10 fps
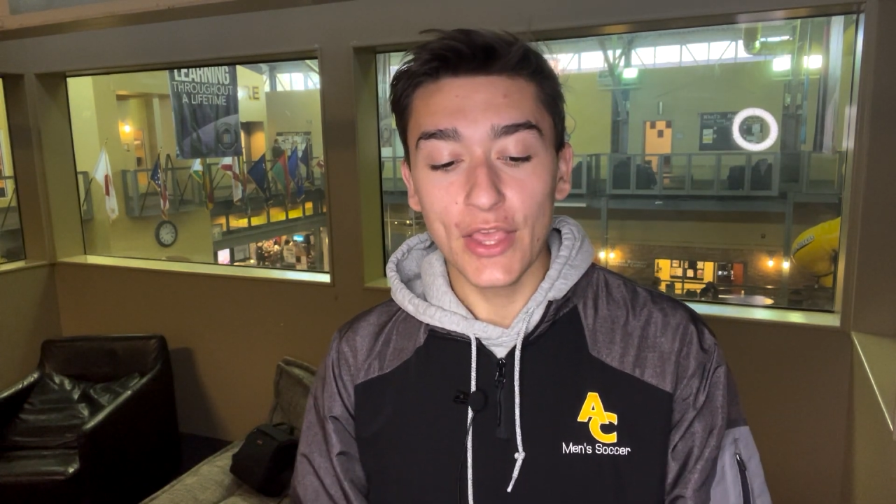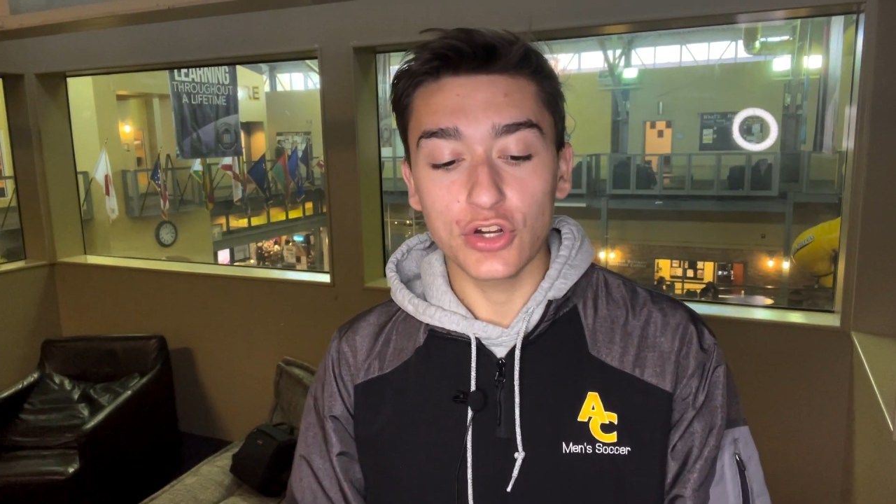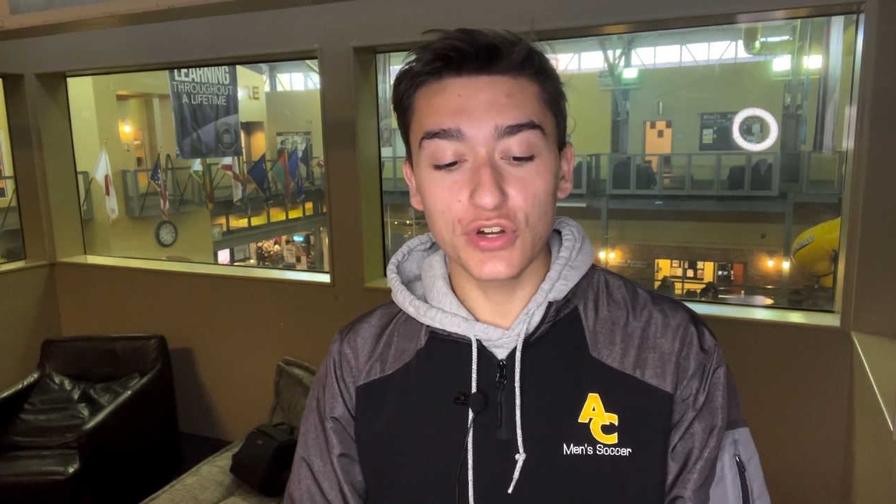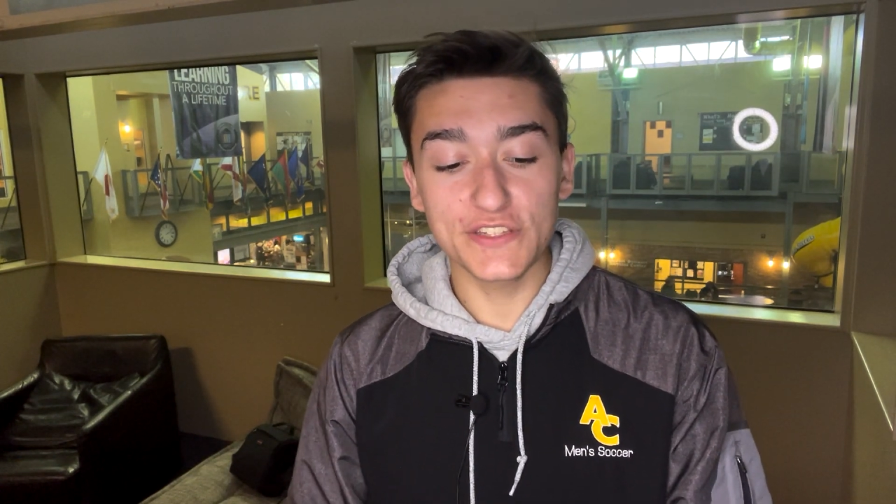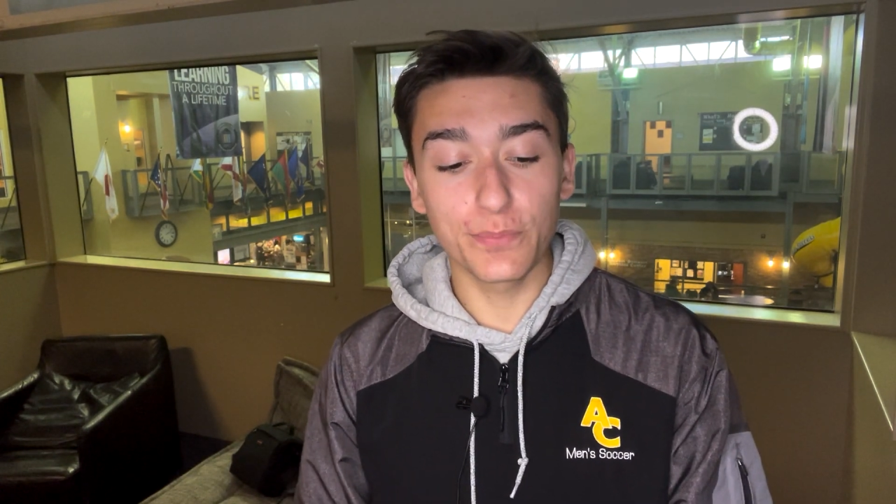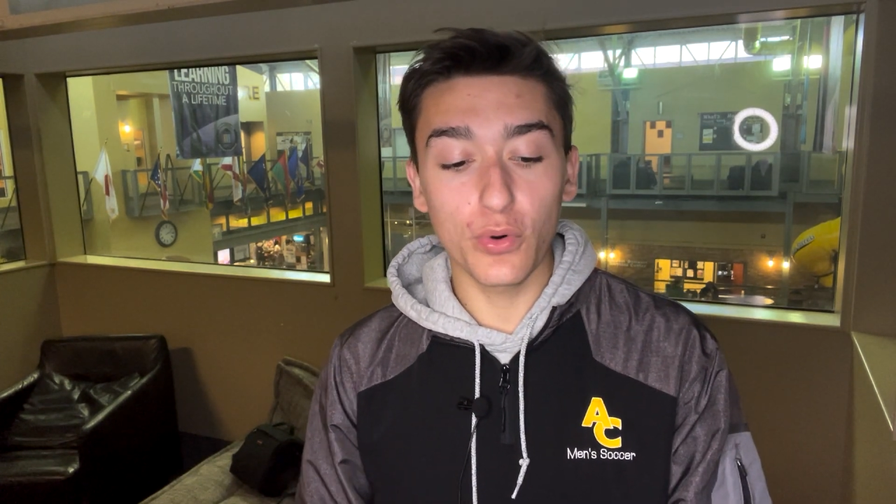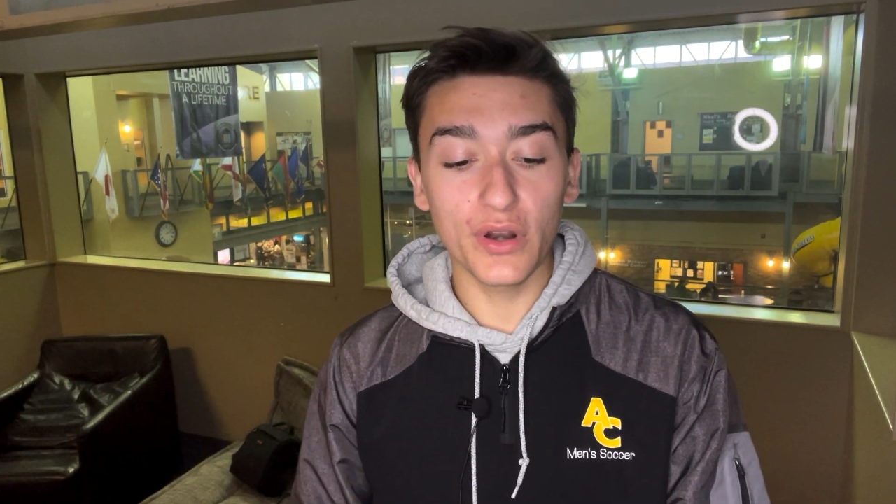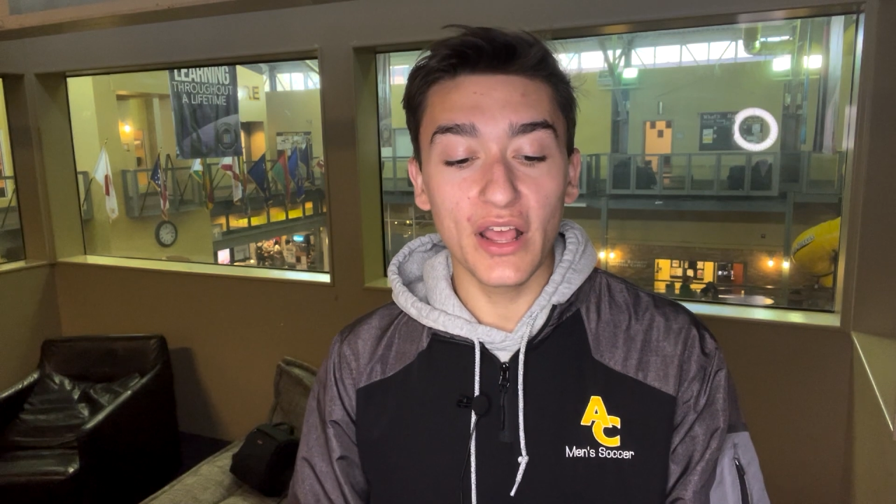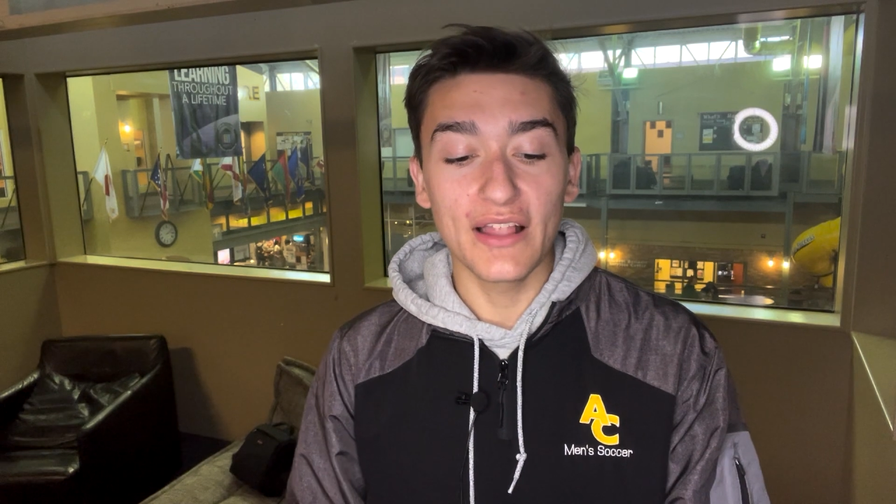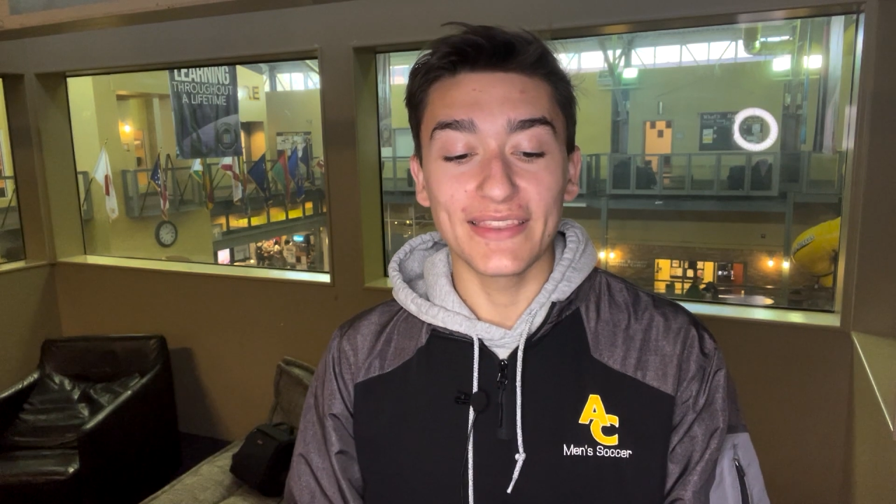Chris
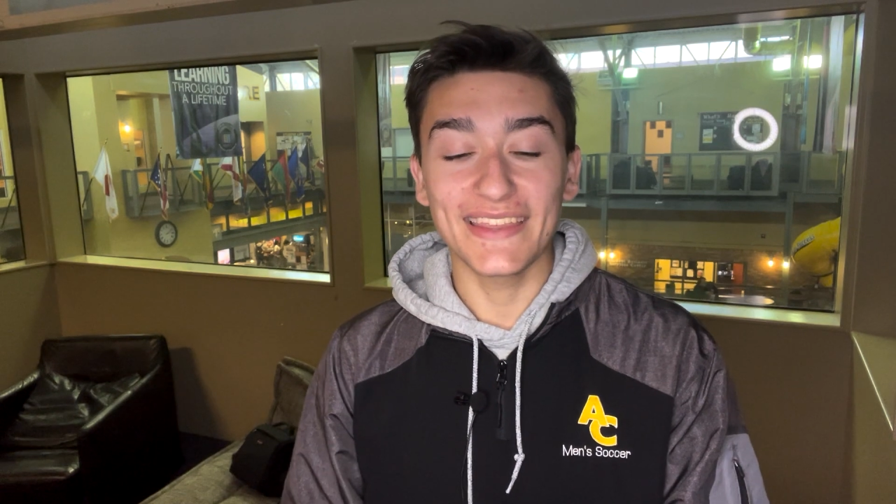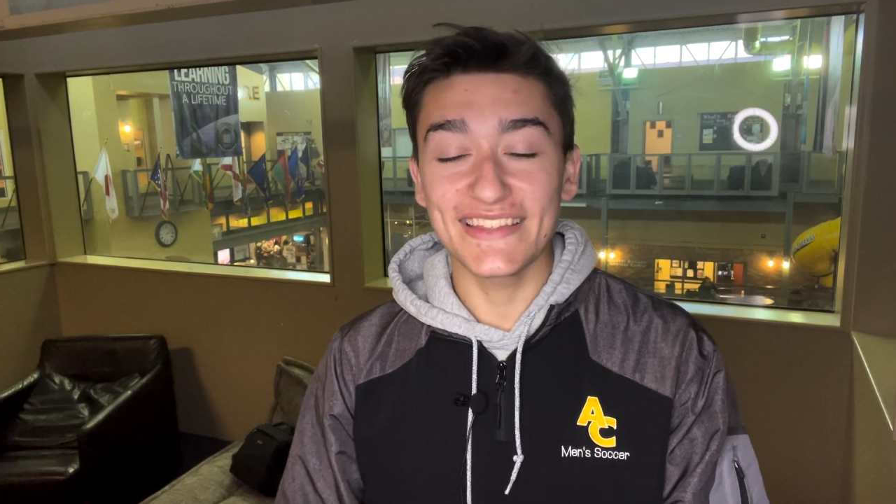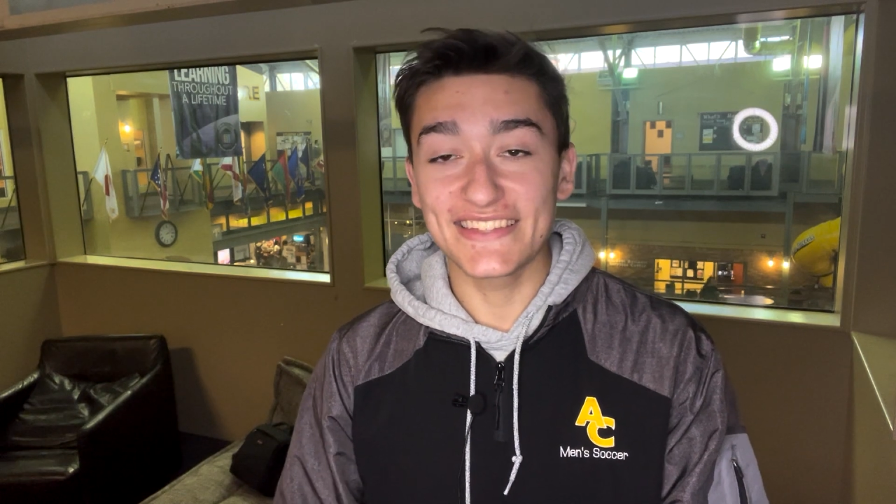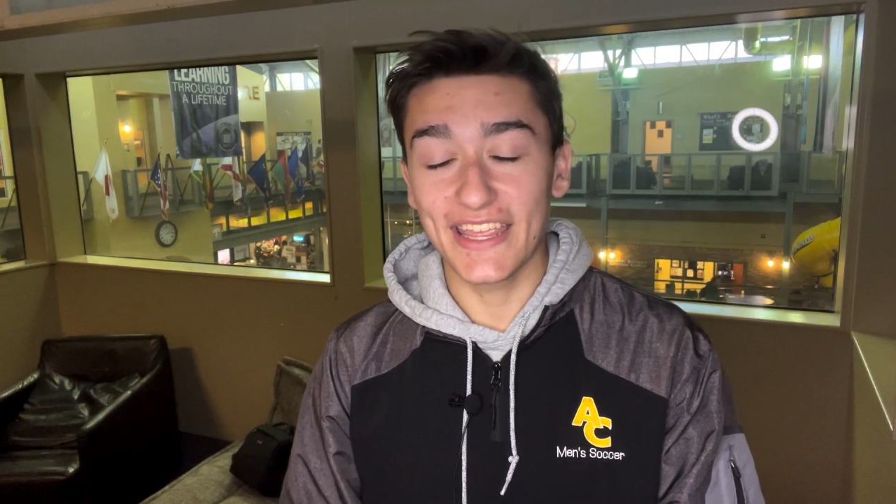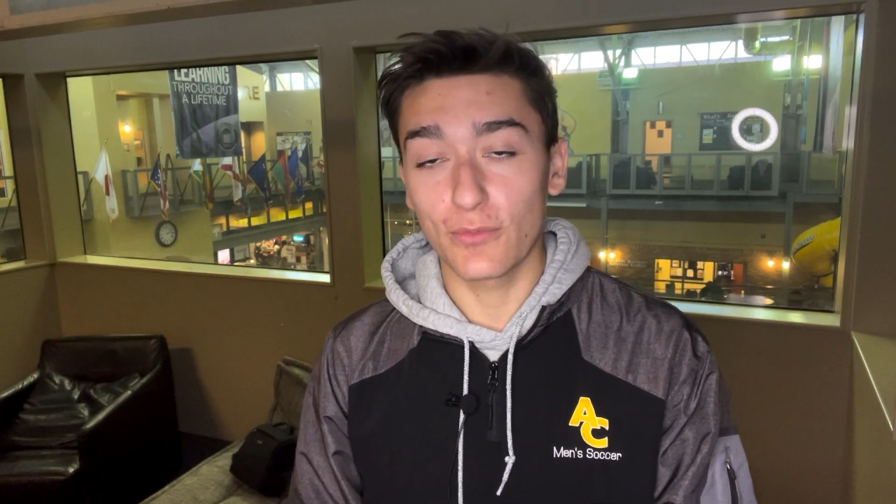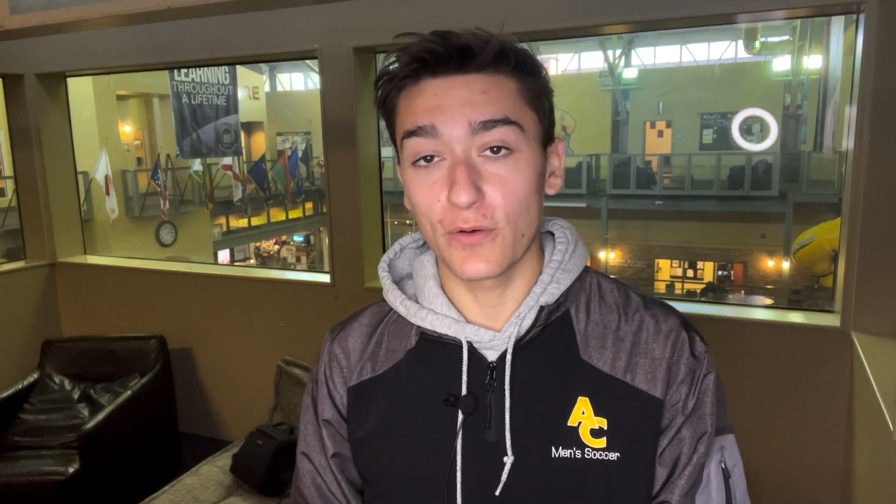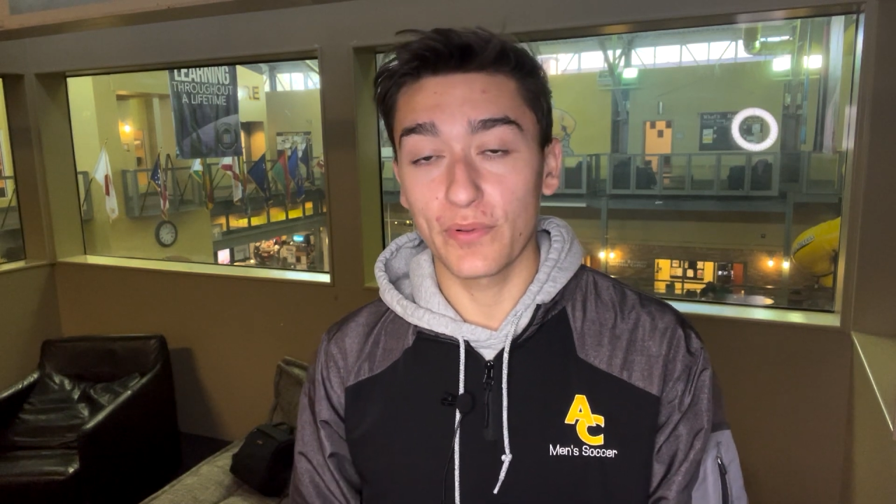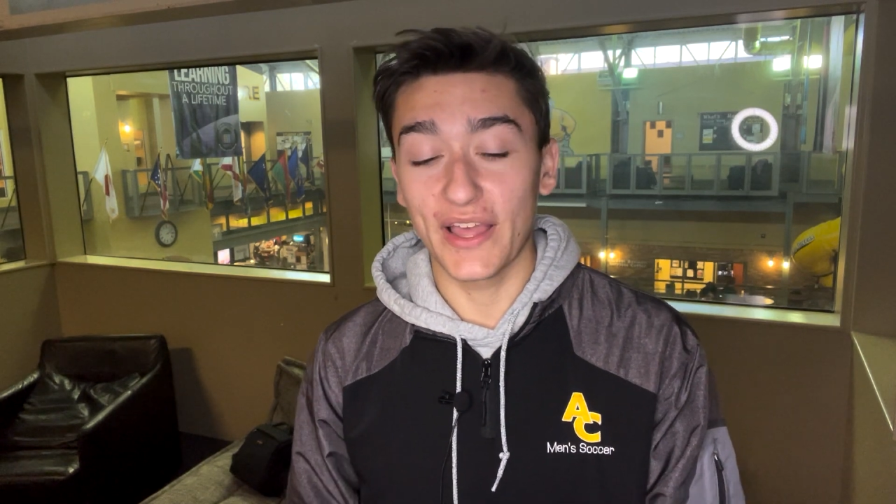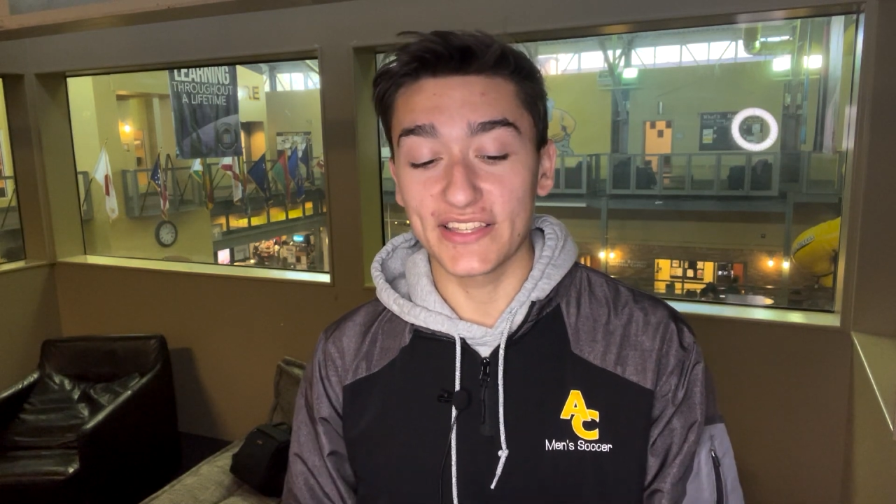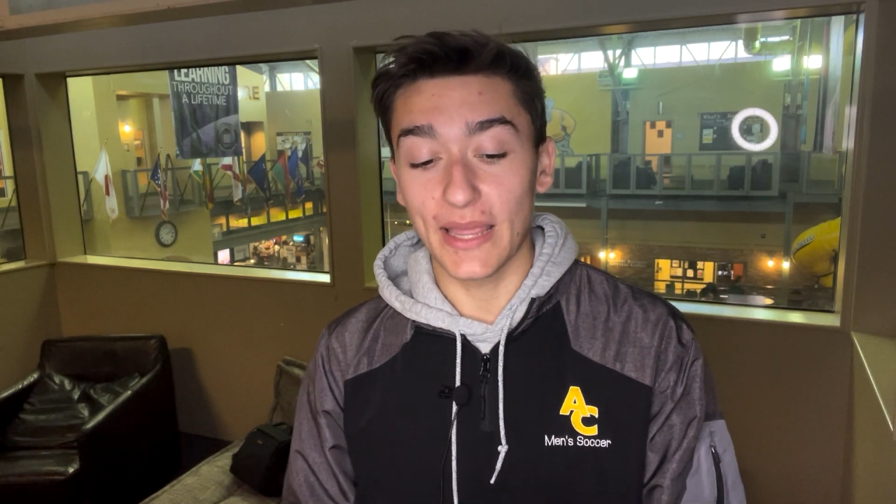Board needs to get more
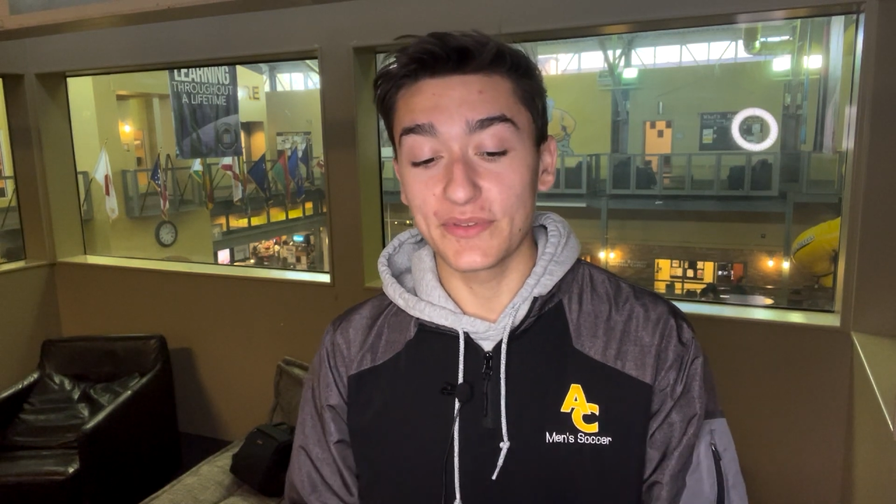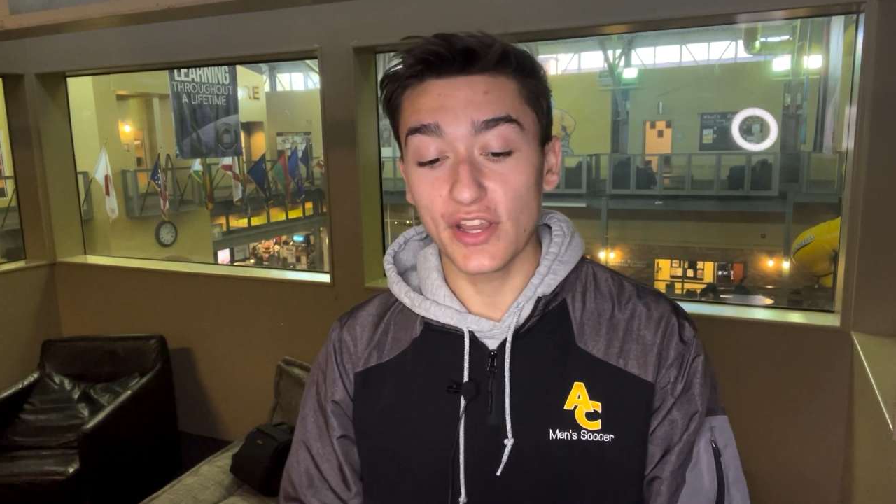playing time.